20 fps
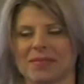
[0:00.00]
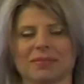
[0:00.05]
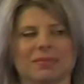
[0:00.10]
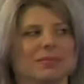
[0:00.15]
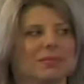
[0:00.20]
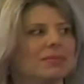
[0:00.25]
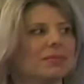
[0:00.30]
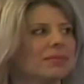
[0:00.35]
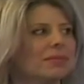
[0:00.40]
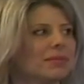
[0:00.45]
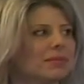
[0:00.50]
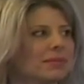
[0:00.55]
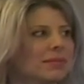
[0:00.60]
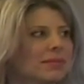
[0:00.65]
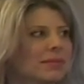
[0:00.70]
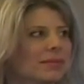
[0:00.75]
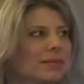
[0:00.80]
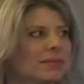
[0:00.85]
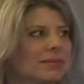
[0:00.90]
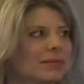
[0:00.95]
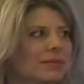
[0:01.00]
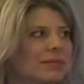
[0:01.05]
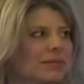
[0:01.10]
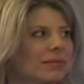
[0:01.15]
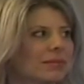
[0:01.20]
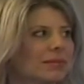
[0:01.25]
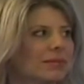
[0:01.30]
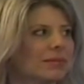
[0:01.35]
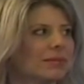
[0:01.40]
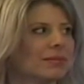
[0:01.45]

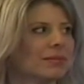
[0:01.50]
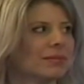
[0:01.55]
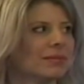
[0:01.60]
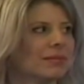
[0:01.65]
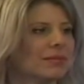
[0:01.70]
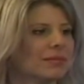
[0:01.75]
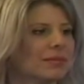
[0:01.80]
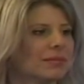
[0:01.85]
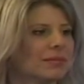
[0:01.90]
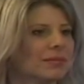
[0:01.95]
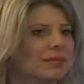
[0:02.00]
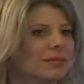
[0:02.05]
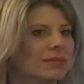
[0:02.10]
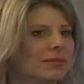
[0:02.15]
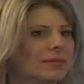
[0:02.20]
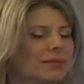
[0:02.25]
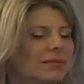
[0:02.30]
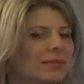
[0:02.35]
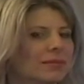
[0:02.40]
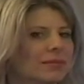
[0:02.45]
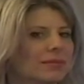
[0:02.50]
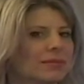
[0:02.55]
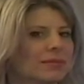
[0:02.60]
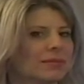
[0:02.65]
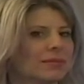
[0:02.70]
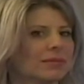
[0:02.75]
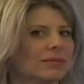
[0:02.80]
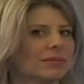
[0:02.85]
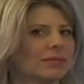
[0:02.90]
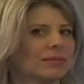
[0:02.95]

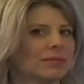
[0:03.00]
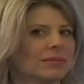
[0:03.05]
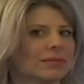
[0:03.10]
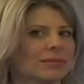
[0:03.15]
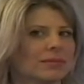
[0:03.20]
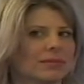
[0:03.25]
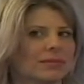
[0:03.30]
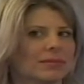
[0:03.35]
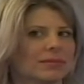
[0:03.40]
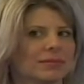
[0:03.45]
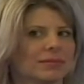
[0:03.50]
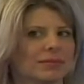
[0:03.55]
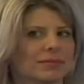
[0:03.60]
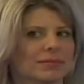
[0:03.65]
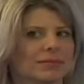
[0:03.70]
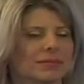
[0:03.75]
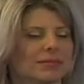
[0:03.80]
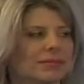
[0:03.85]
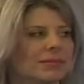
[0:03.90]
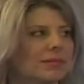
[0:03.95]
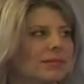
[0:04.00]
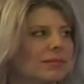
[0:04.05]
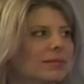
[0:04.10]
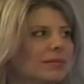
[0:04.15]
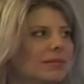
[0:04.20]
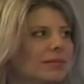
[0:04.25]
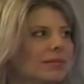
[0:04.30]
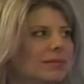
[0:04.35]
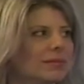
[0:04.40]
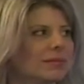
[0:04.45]

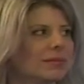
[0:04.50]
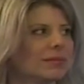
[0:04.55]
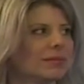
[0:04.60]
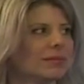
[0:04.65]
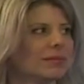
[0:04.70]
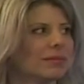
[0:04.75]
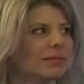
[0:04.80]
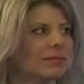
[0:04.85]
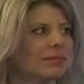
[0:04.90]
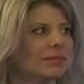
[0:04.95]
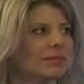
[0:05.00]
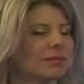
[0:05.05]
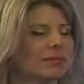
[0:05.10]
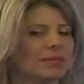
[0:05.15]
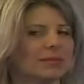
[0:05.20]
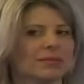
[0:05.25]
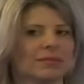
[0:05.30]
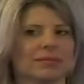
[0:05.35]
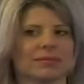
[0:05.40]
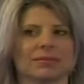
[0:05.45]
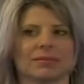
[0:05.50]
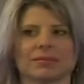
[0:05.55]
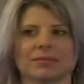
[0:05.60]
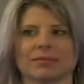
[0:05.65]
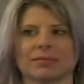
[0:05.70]
This person isn't speaking.